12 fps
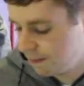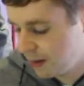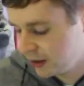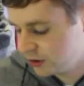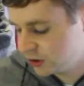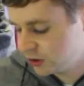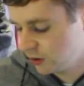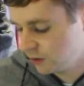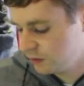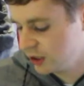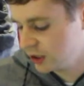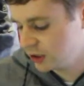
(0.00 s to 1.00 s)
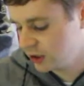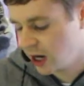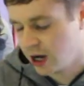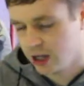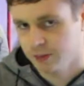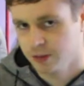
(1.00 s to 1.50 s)
a bench of this
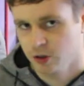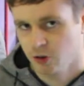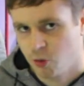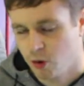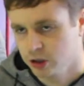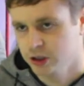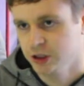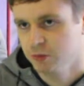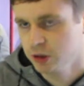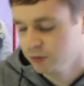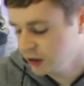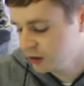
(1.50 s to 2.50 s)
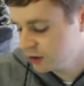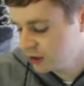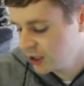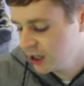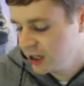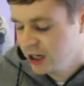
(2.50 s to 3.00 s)
caliber and quality will be used.
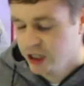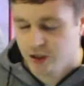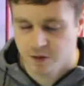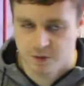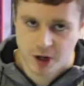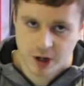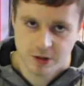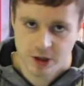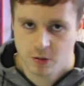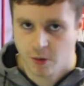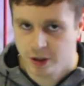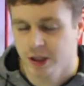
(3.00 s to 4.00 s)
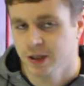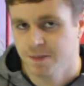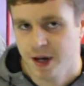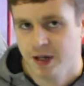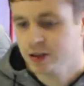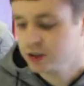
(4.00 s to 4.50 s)
It's a very quality
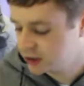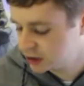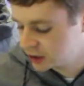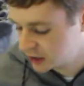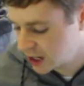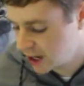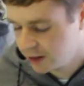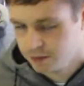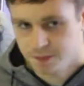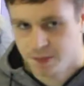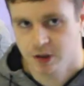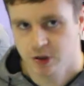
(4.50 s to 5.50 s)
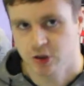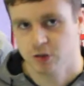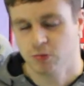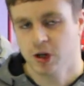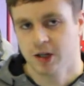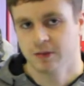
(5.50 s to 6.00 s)
bench, it's a heavy bench
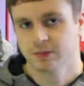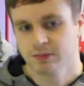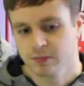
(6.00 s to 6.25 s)
as well.